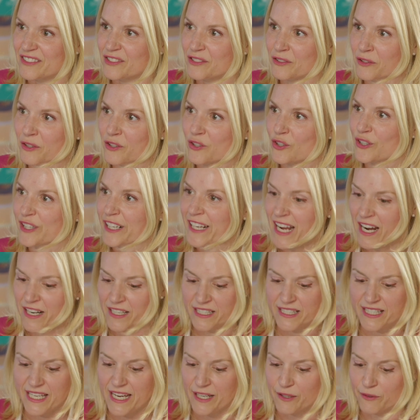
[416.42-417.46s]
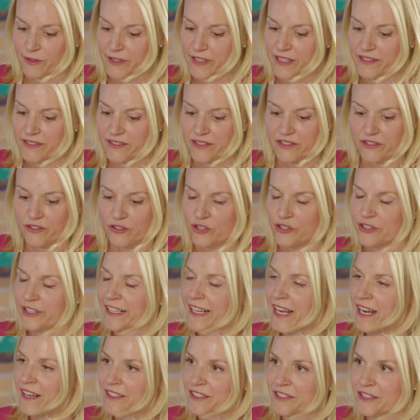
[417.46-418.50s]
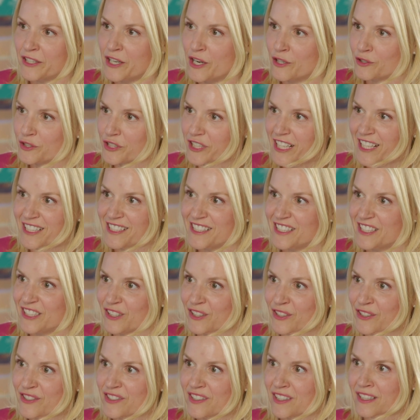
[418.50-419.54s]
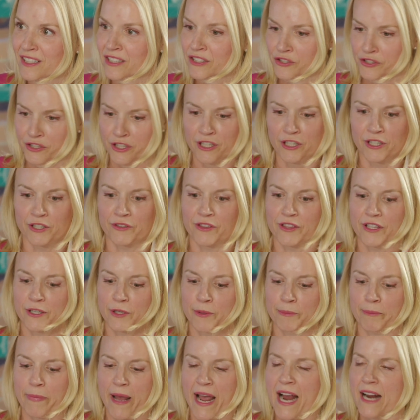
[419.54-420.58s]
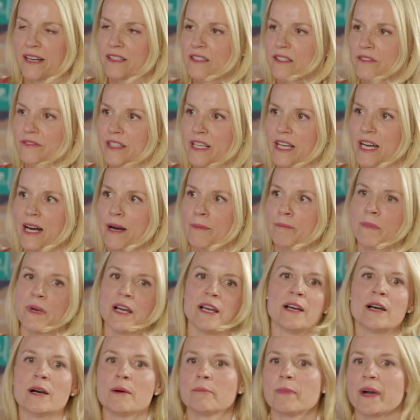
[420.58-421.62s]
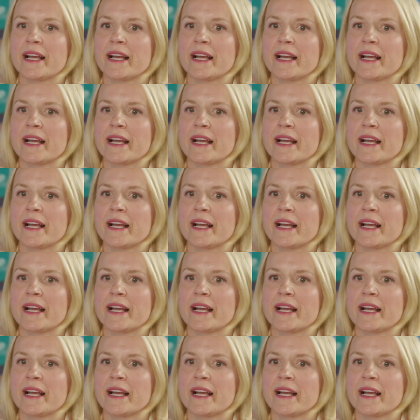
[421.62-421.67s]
learning how to take risks, learning how to negotiate deals. Sure, there are packs of gum. My